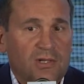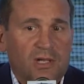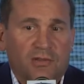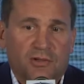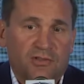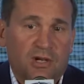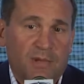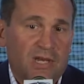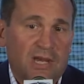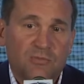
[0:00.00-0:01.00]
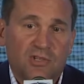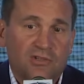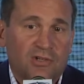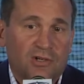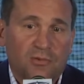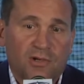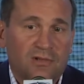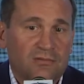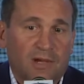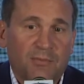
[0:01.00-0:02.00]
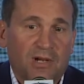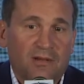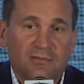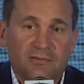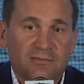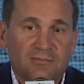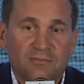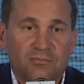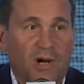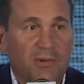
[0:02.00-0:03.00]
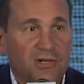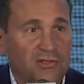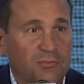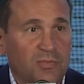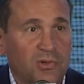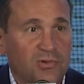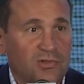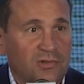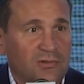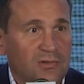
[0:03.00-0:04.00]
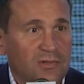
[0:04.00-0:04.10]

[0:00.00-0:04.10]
And there's going to be games this year where I'm going to probably hear some boos, and